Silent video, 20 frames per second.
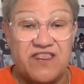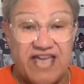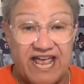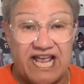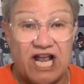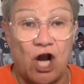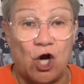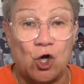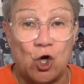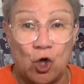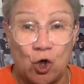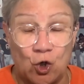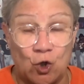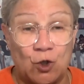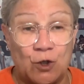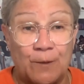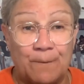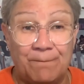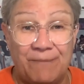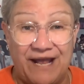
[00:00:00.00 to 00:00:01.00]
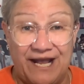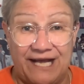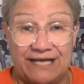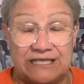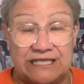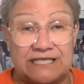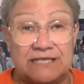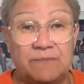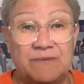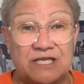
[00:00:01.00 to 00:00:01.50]
They are hurting
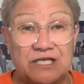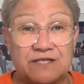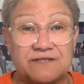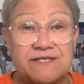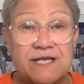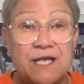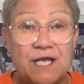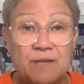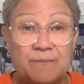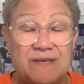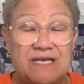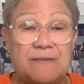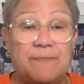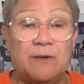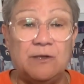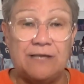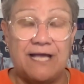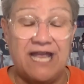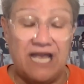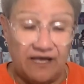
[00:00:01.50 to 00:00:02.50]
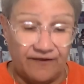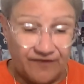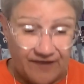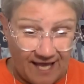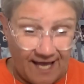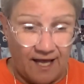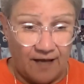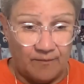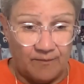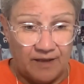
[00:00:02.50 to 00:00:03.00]
badly because people had
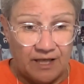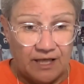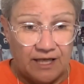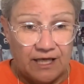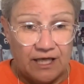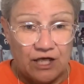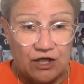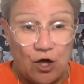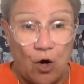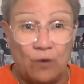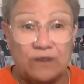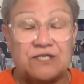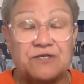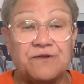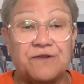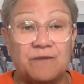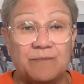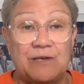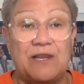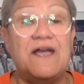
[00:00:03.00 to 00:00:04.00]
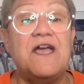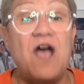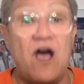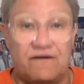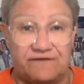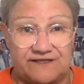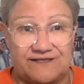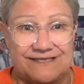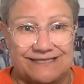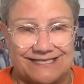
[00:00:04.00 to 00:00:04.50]
them going to the
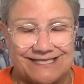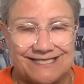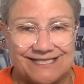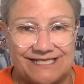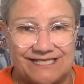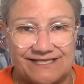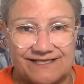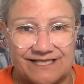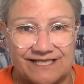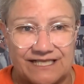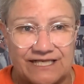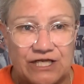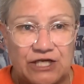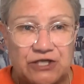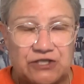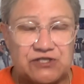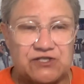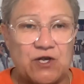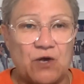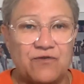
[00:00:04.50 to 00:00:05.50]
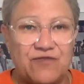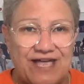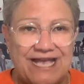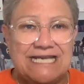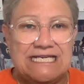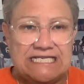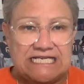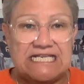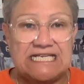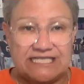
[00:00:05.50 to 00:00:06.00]
playoffs this season. So
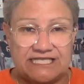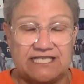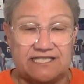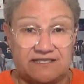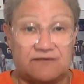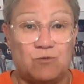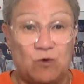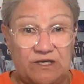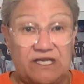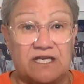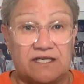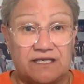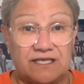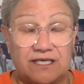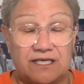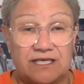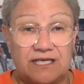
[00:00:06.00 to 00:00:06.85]
they need this win.